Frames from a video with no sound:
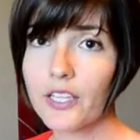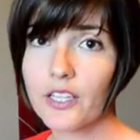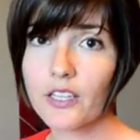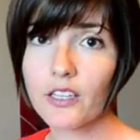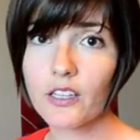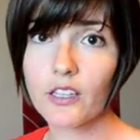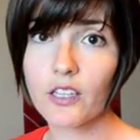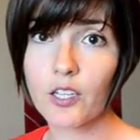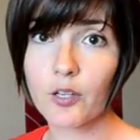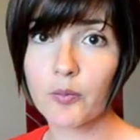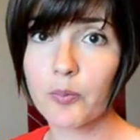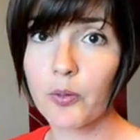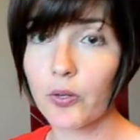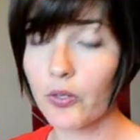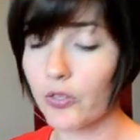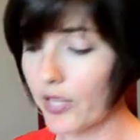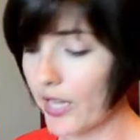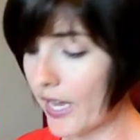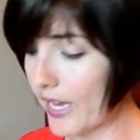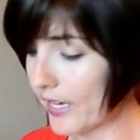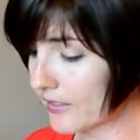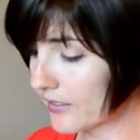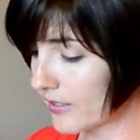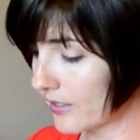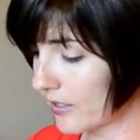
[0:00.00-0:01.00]
think they're both
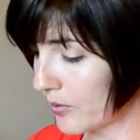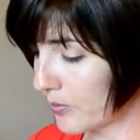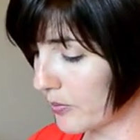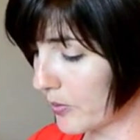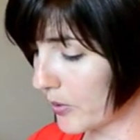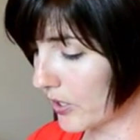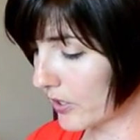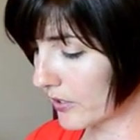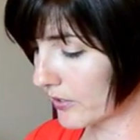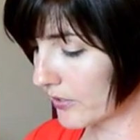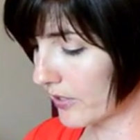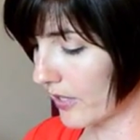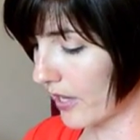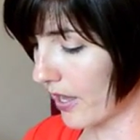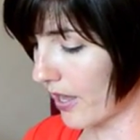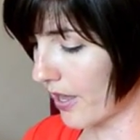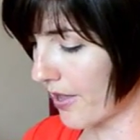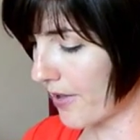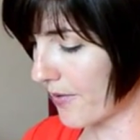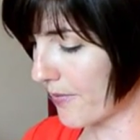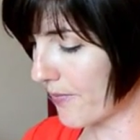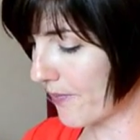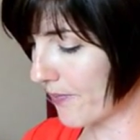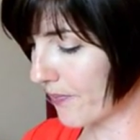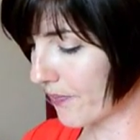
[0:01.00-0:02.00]
excellent books.
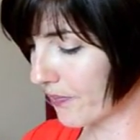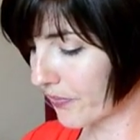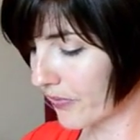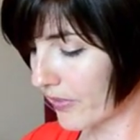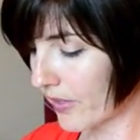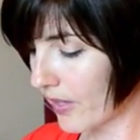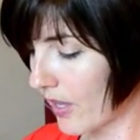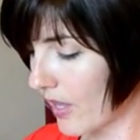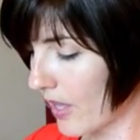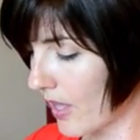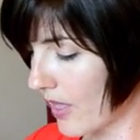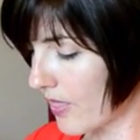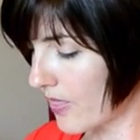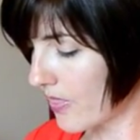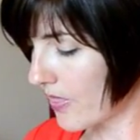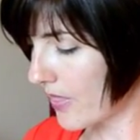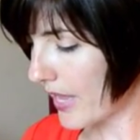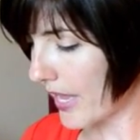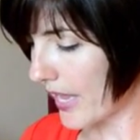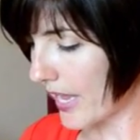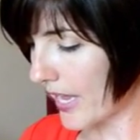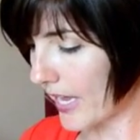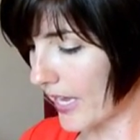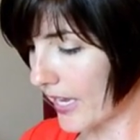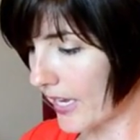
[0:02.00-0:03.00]

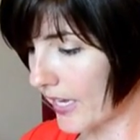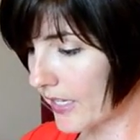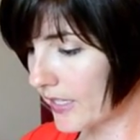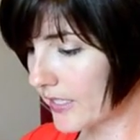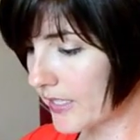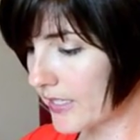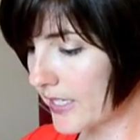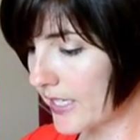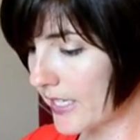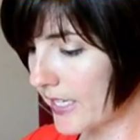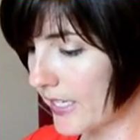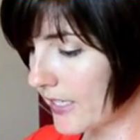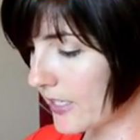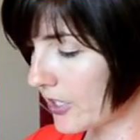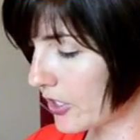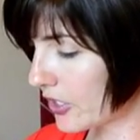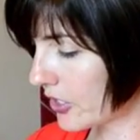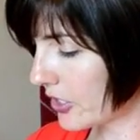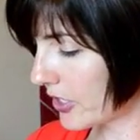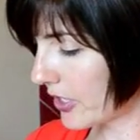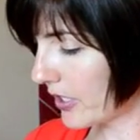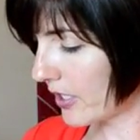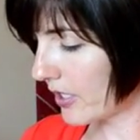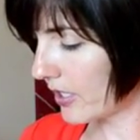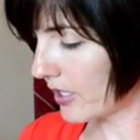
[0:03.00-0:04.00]
They
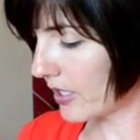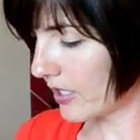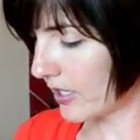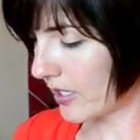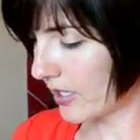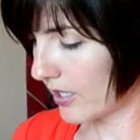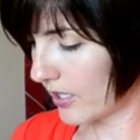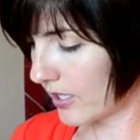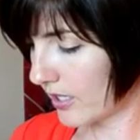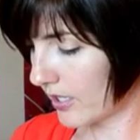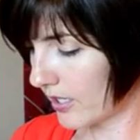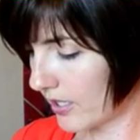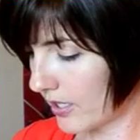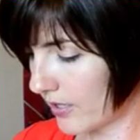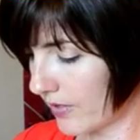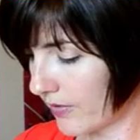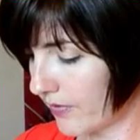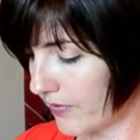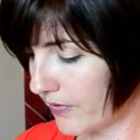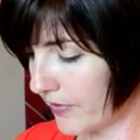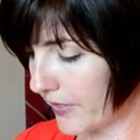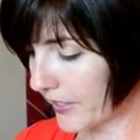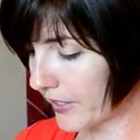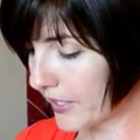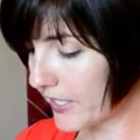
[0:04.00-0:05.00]
teach
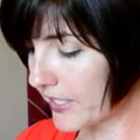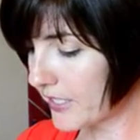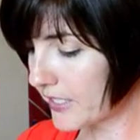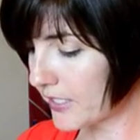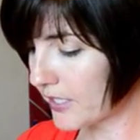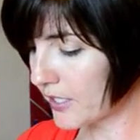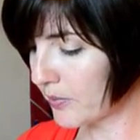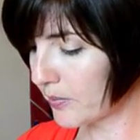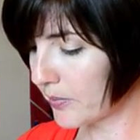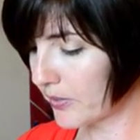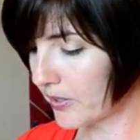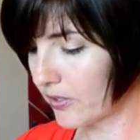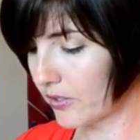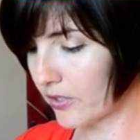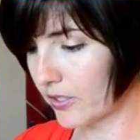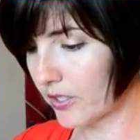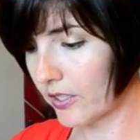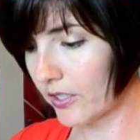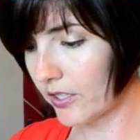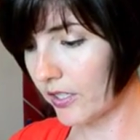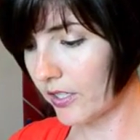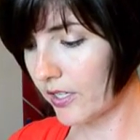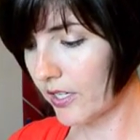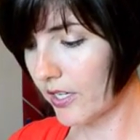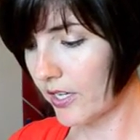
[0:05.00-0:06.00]
very
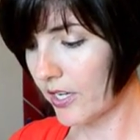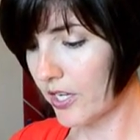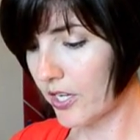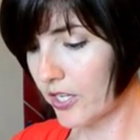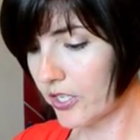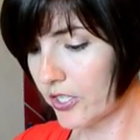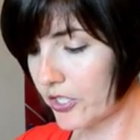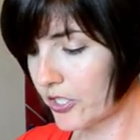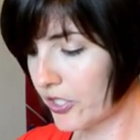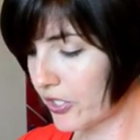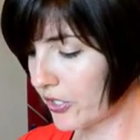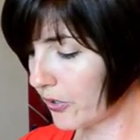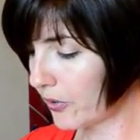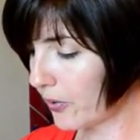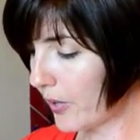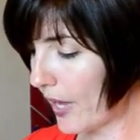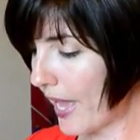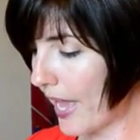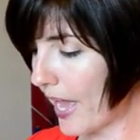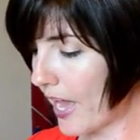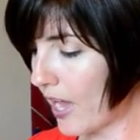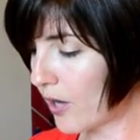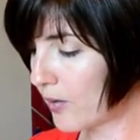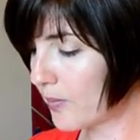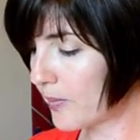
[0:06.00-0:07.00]
similar to
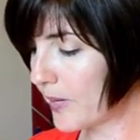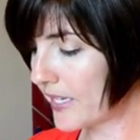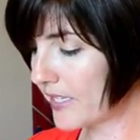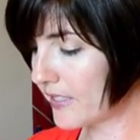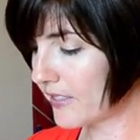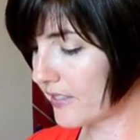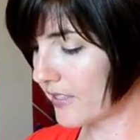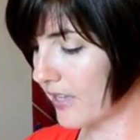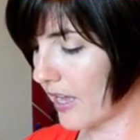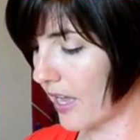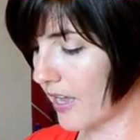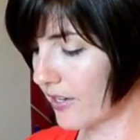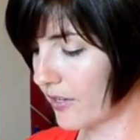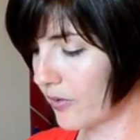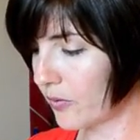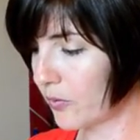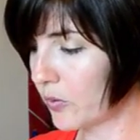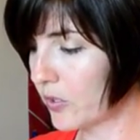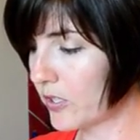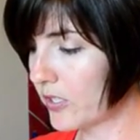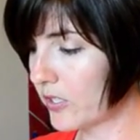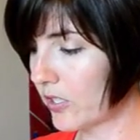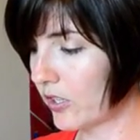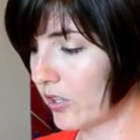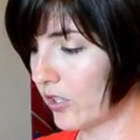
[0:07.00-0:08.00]
how my son
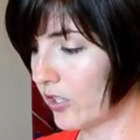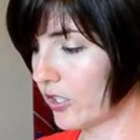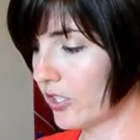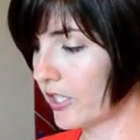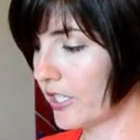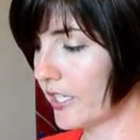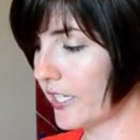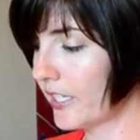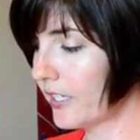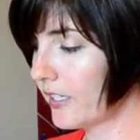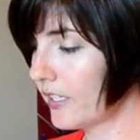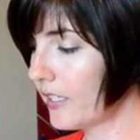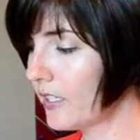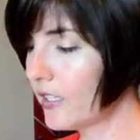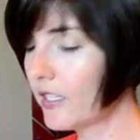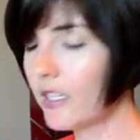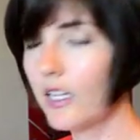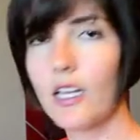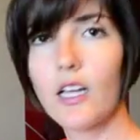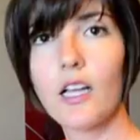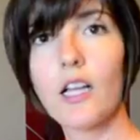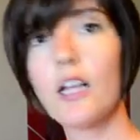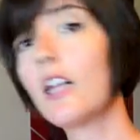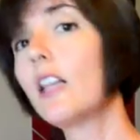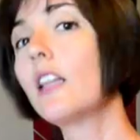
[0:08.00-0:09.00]
was learning
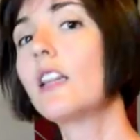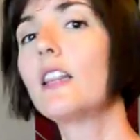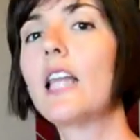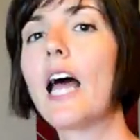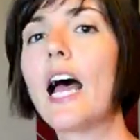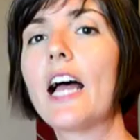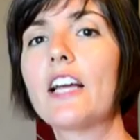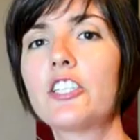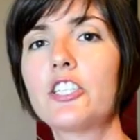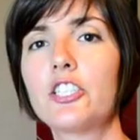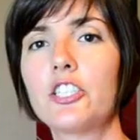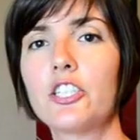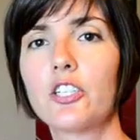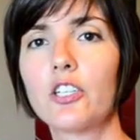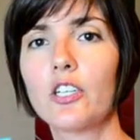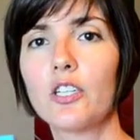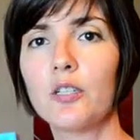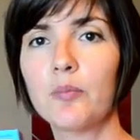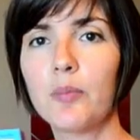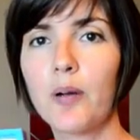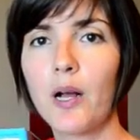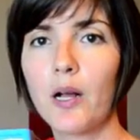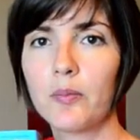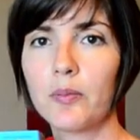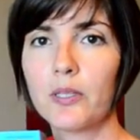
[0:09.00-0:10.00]
last year
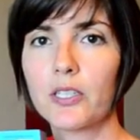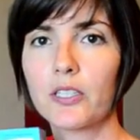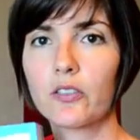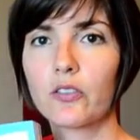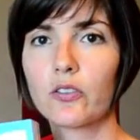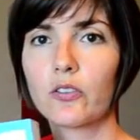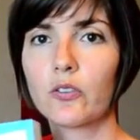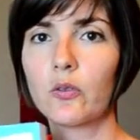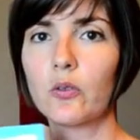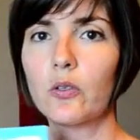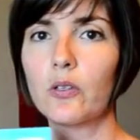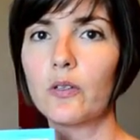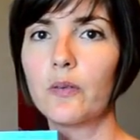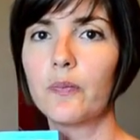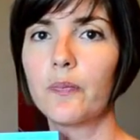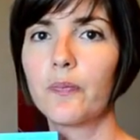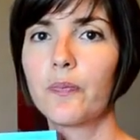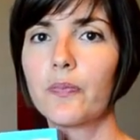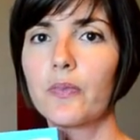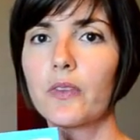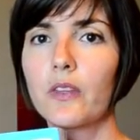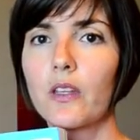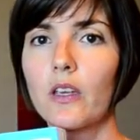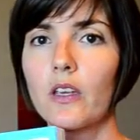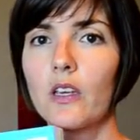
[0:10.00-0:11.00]
in public school.
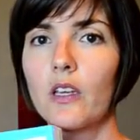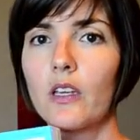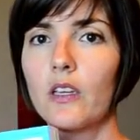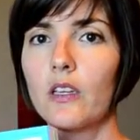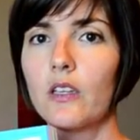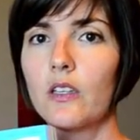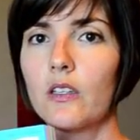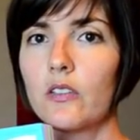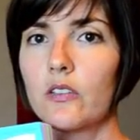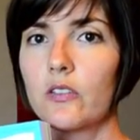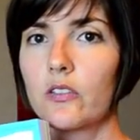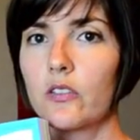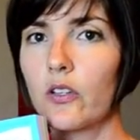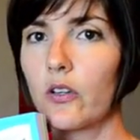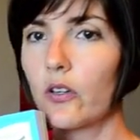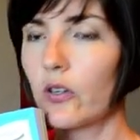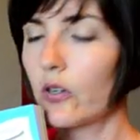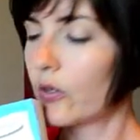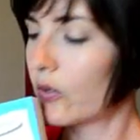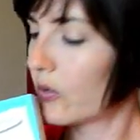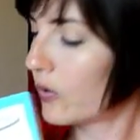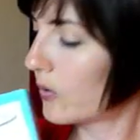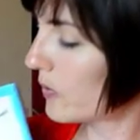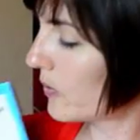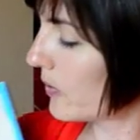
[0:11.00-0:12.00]

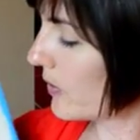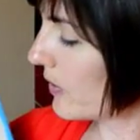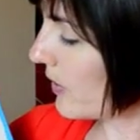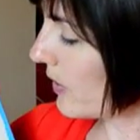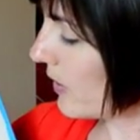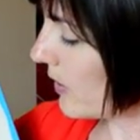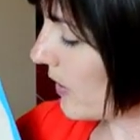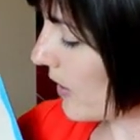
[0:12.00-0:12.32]
So